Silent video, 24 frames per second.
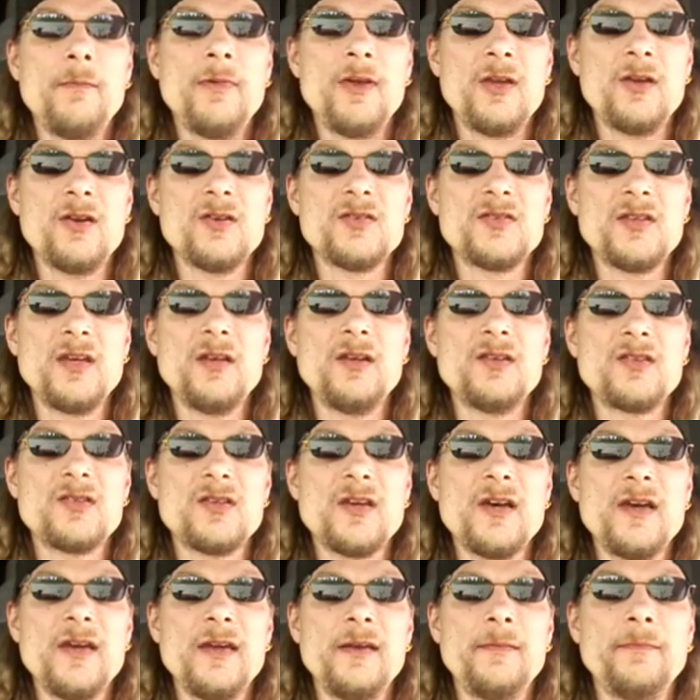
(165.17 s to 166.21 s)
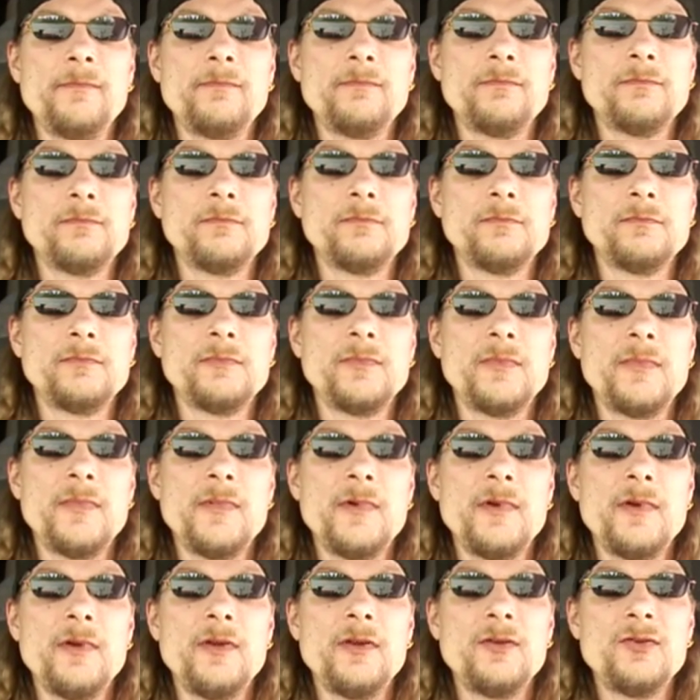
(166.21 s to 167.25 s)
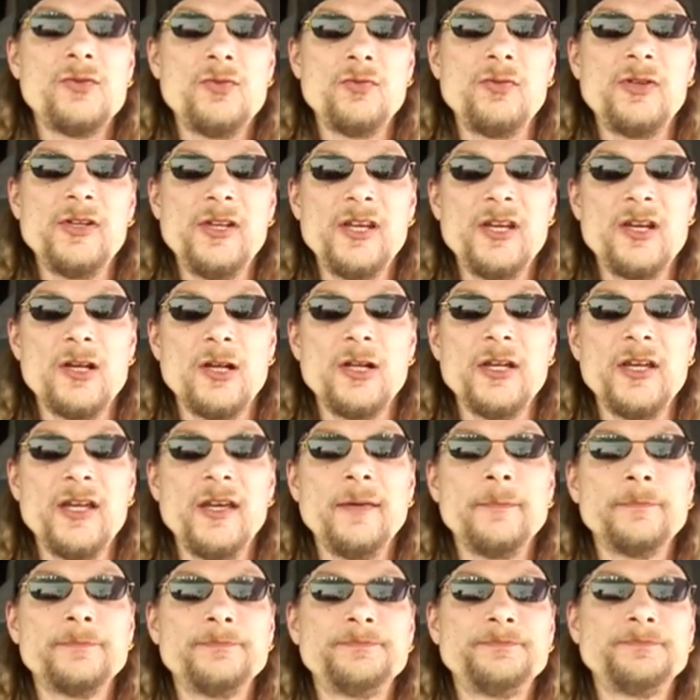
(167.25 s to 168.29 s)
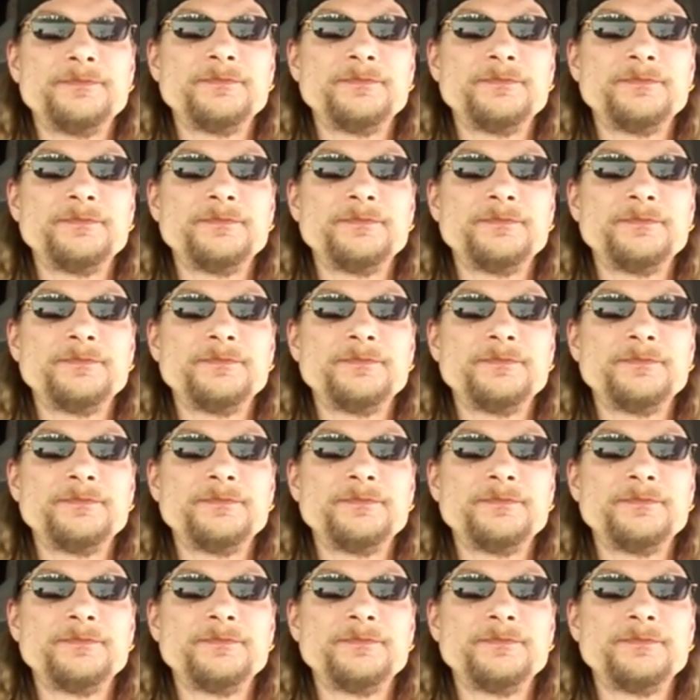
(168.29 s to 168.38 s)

because they decide to legally